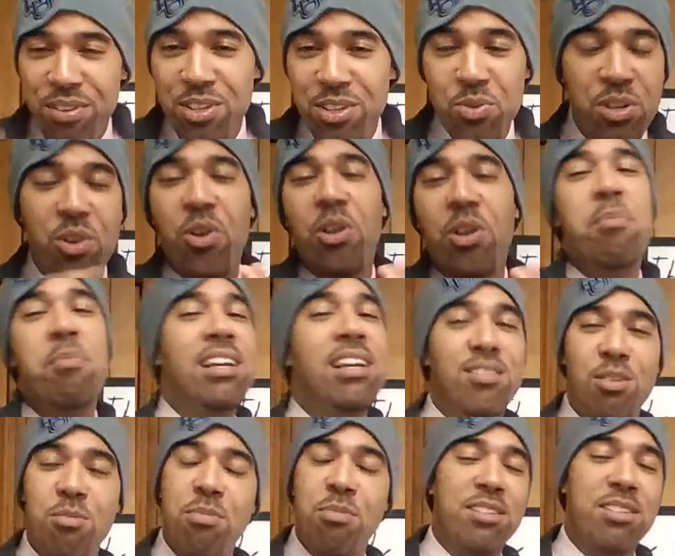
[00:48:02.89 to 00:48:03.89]
You can only make
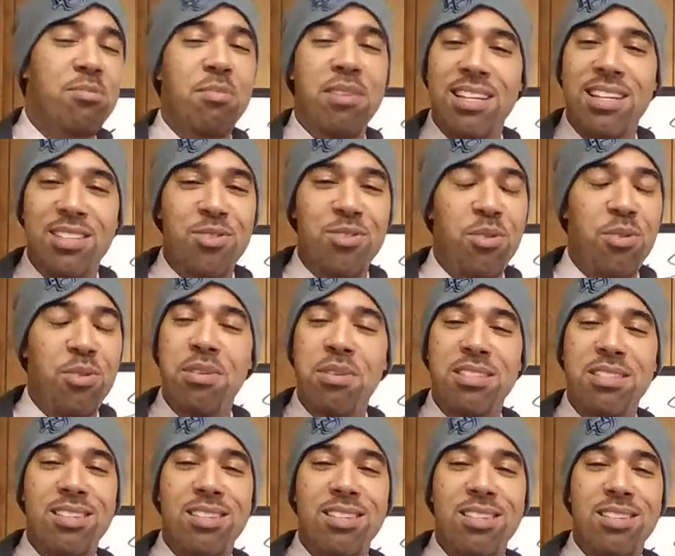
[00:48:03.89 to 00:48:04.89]
so much money doing
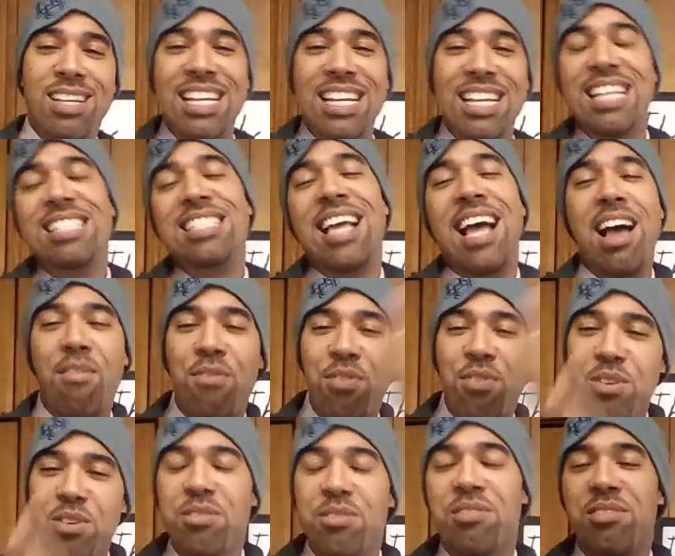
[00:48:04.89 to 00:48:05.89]
business. It's time for
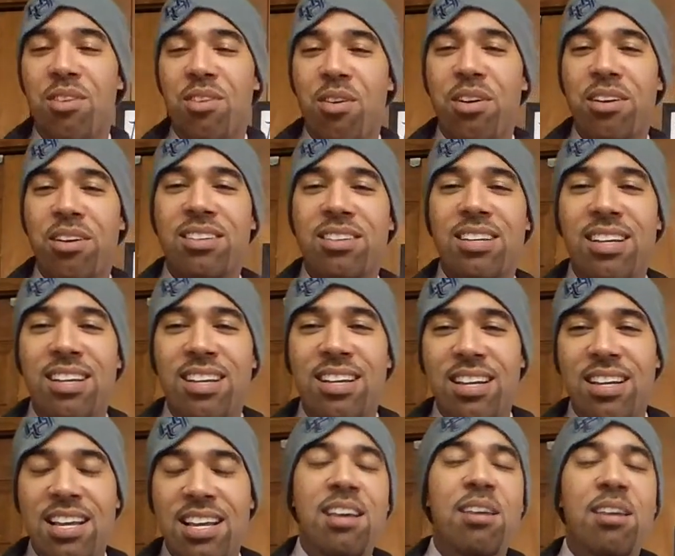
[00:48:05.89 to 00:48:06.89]
you to start
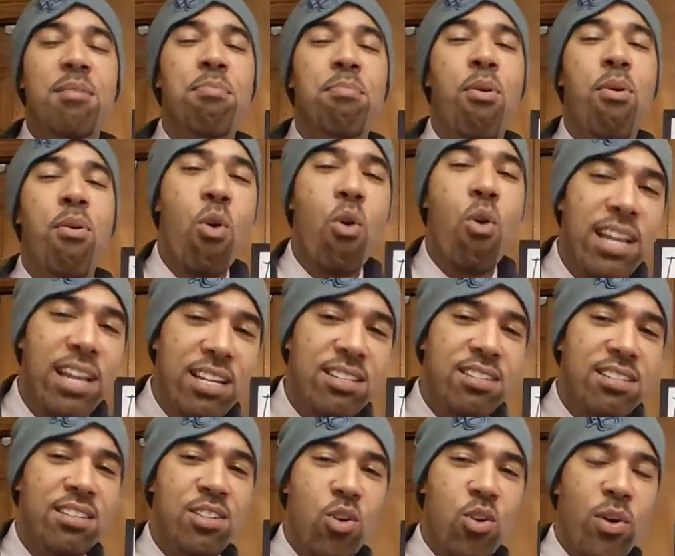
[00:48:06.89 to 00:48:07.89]
pouring
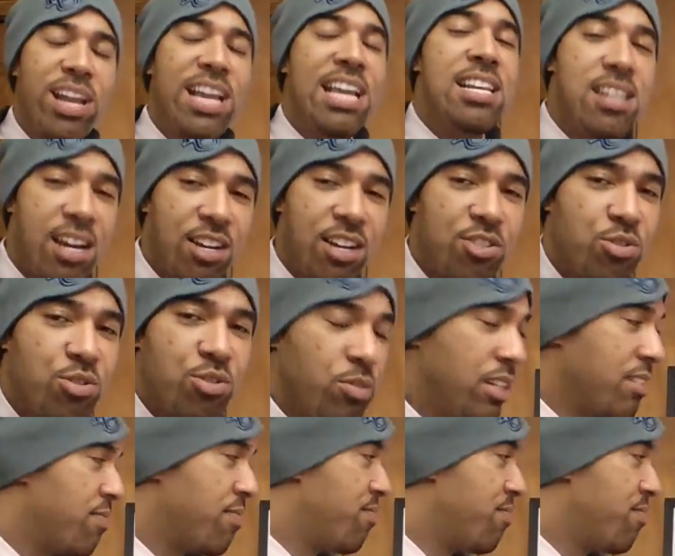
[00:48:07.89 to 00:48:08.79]
into your industry.